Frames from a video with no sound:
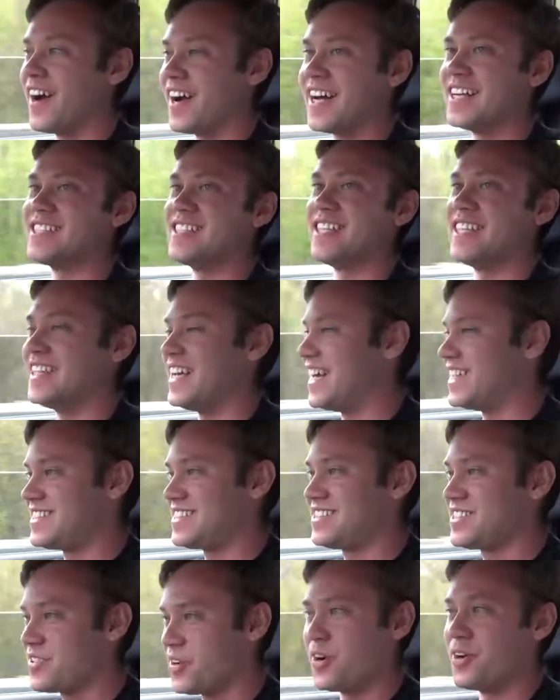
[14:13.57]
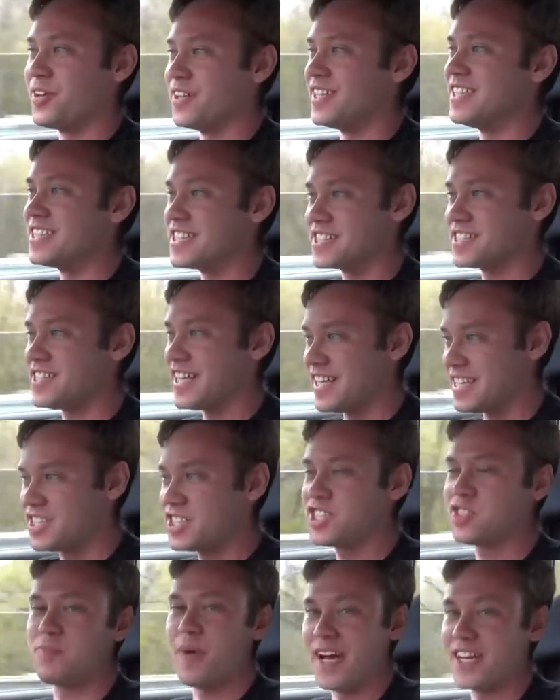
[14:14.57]
because it's truly just, it's
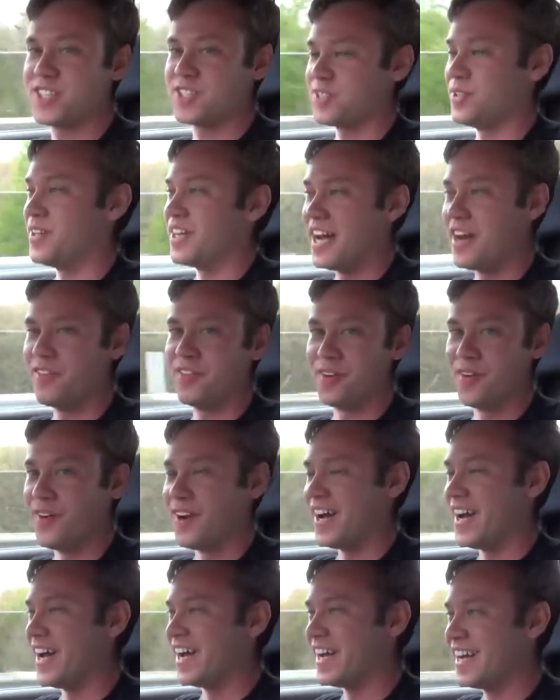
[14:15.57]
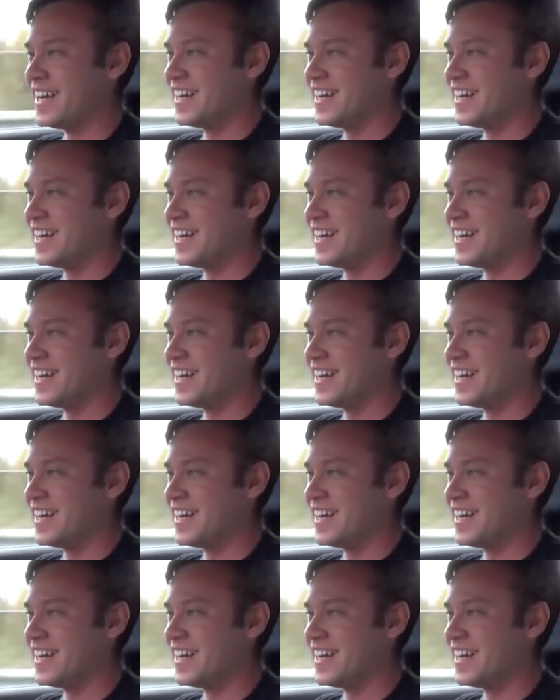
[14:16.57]
special in every way.